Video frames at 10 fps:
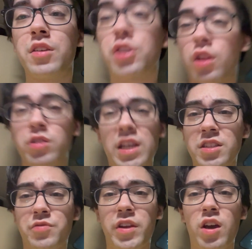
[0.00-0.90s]
To close out
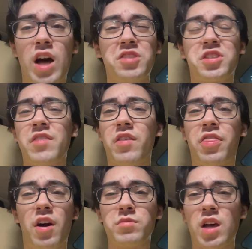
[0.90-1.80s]
this video, I'll just give a
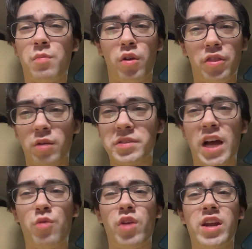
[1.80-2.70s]
thumbs up or a thumbs
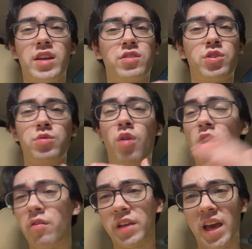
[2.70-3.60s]
down rating to
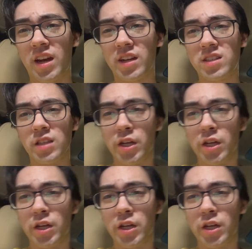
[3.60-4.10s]
all of the candidates in the